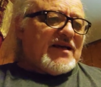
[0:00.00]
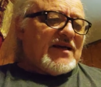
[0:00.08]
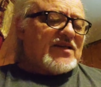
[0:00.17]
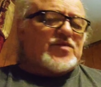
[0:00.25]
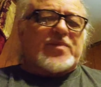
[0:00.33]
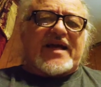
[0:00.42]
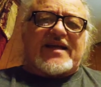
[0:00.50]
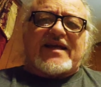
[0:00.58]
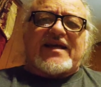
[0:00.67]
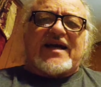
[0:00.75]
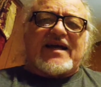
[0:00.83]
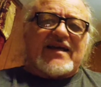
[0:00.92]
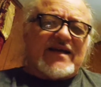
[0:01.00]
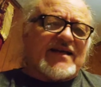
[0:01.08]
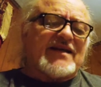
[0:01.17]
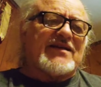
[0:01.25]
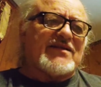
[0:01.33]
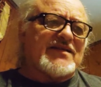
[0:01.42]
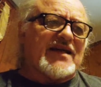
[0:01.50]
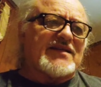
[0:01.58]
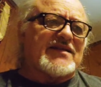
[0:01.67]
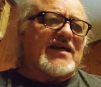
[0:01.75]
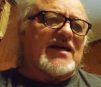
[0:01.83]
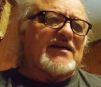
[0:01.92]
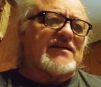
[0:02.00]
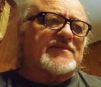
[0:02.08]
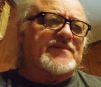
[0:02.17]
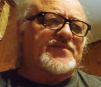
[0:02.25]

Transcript: Hispanic guy. He's a nice guy.